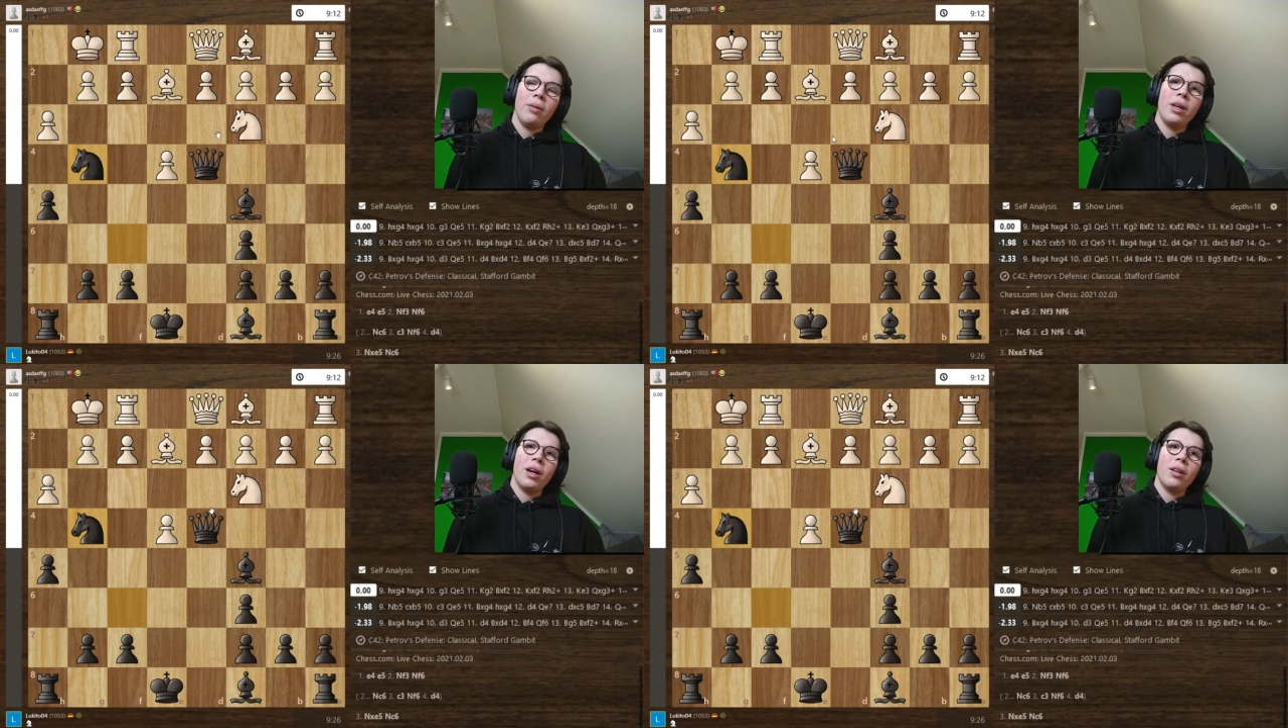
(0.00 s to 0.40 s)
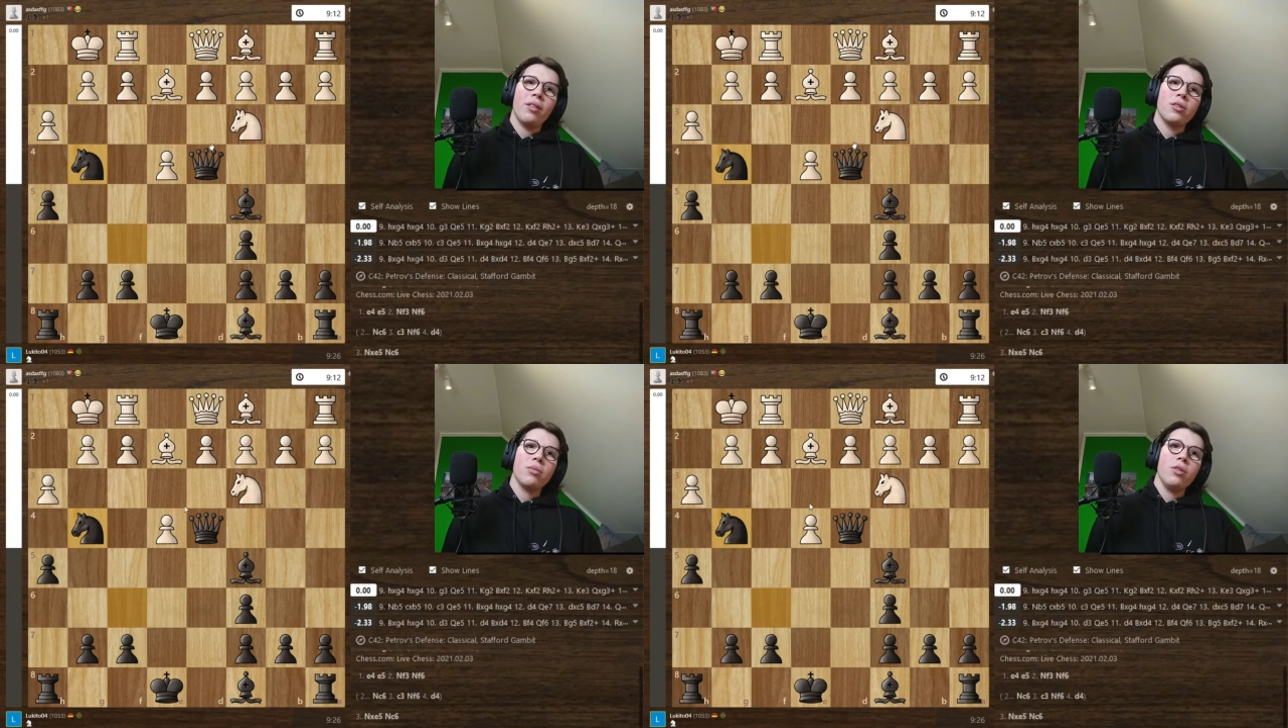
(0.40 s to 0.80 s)
behind
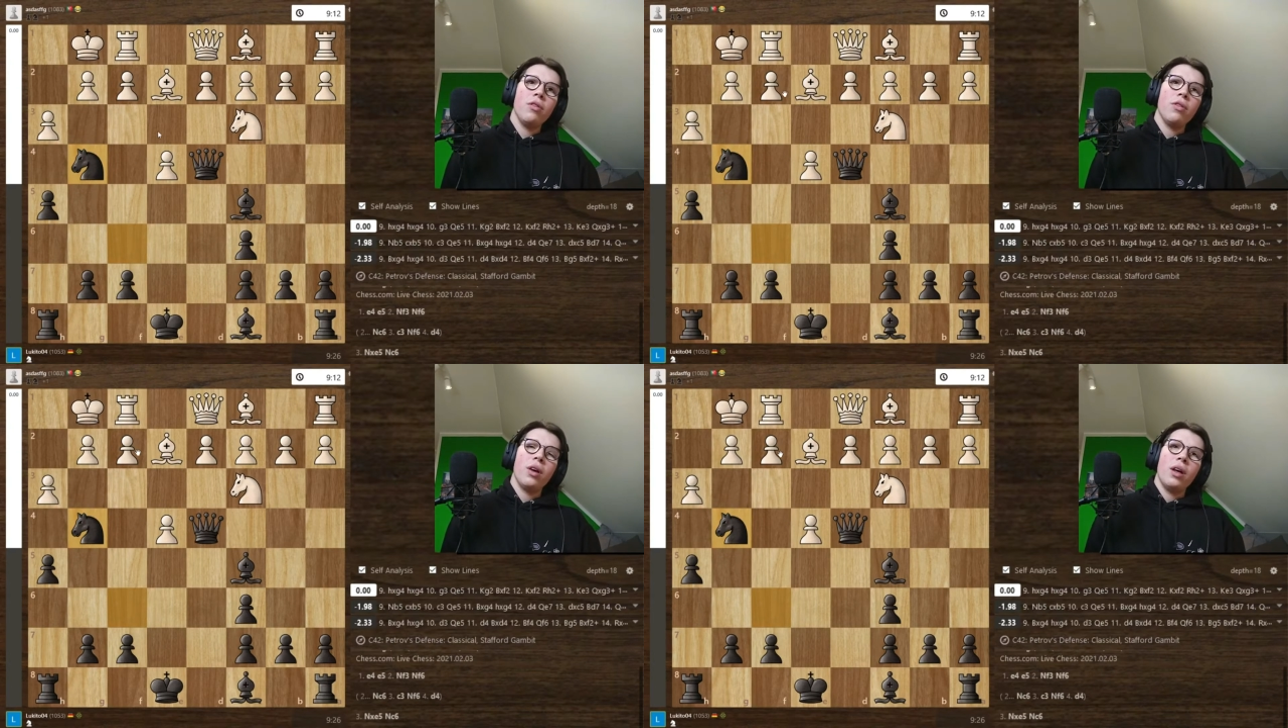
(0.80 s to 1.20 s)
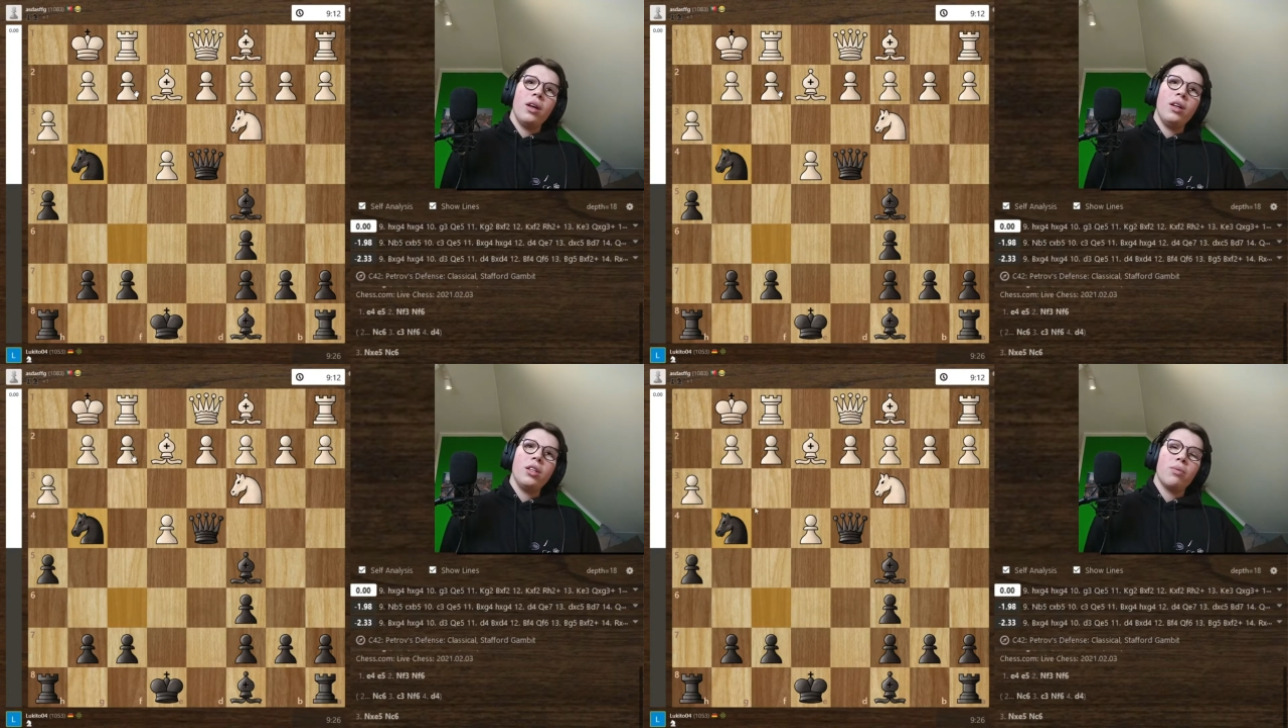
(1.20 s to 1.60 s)
this move
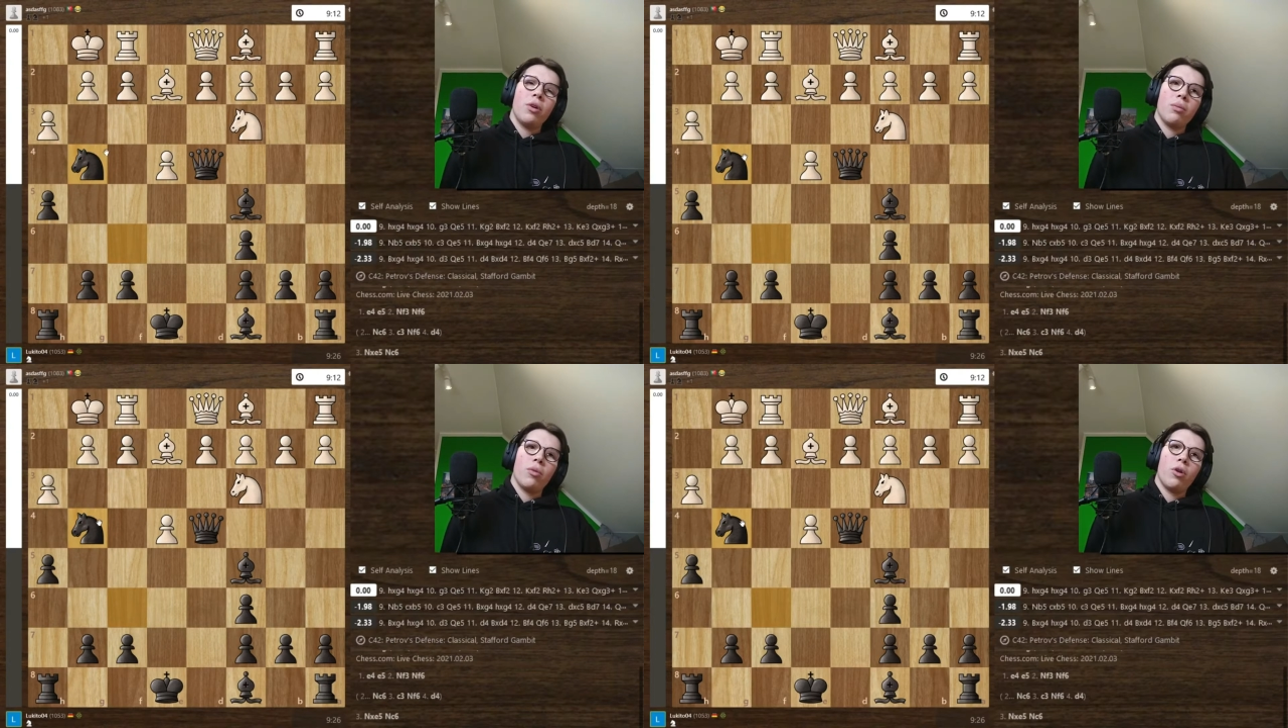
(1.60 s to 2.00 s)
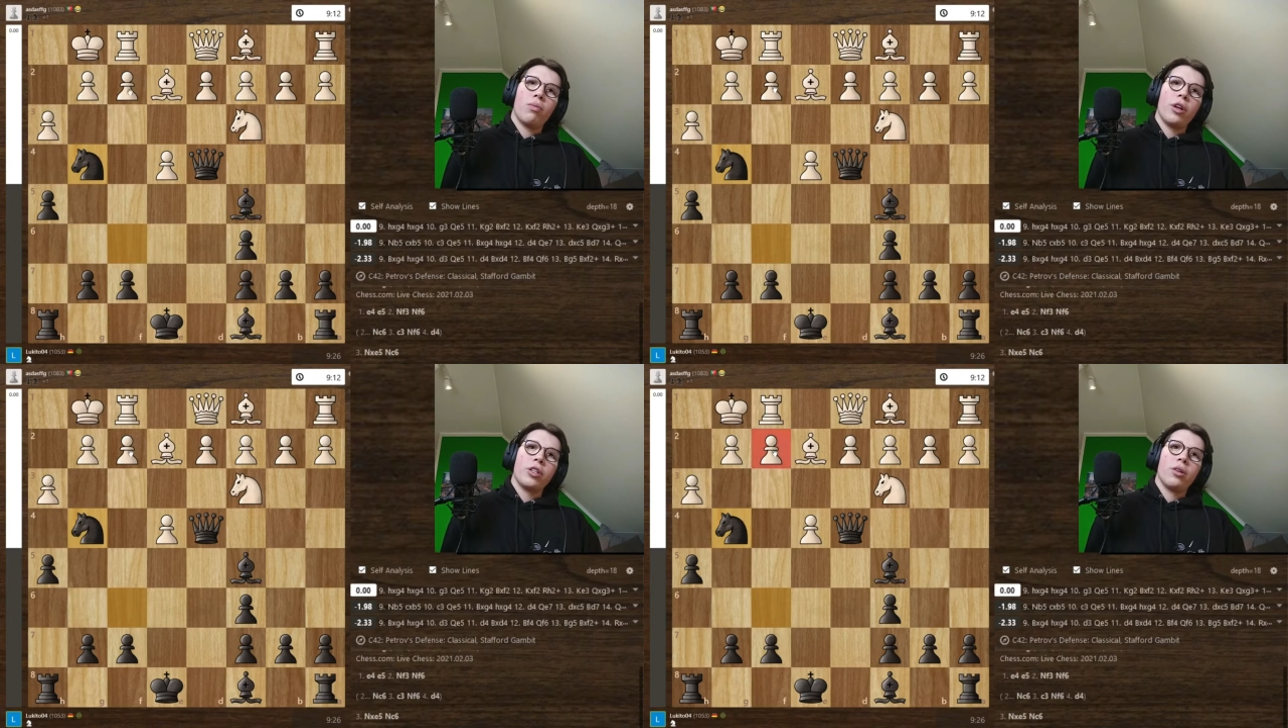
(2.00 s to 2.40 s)
is putting more
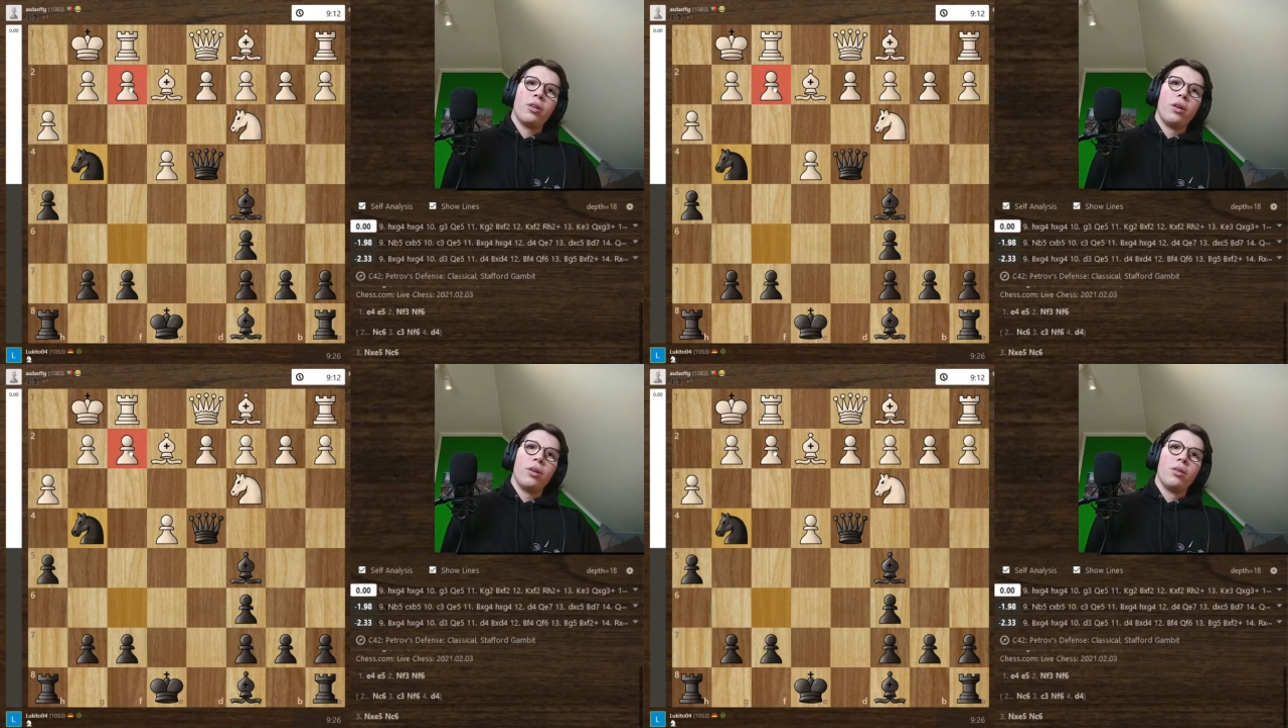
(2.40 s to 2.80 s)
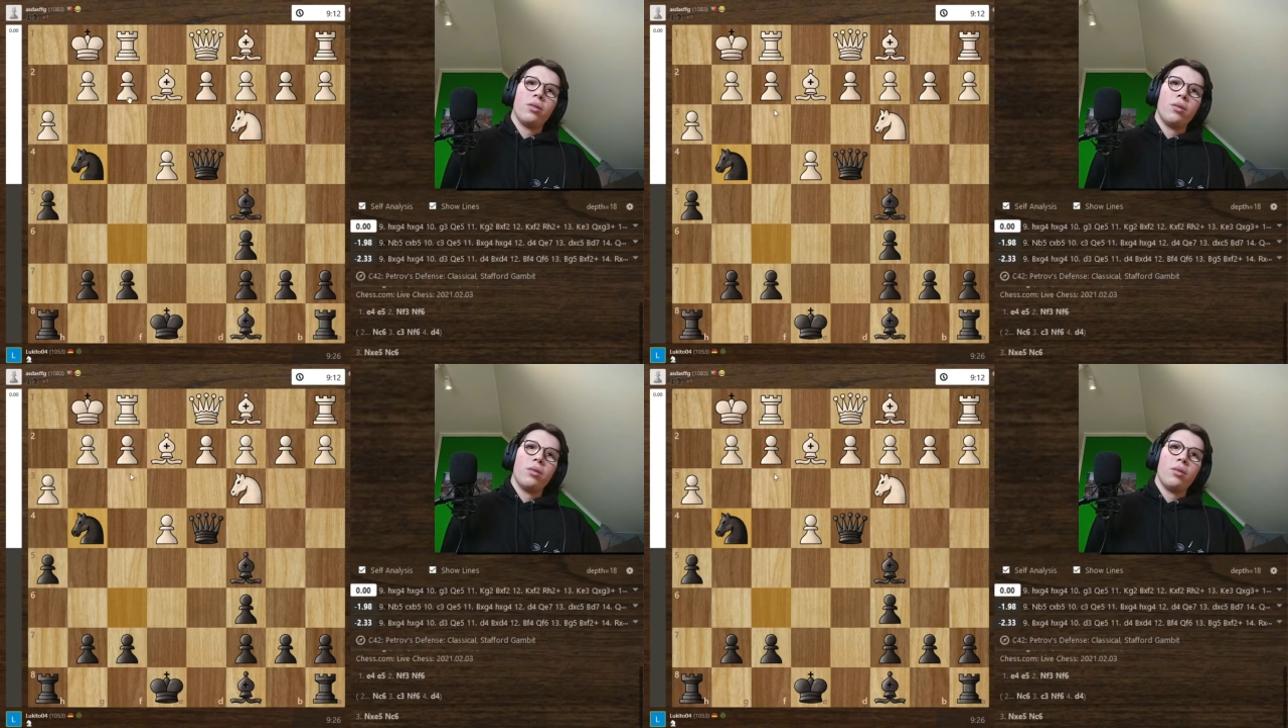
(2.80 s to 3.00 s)
pressure on here,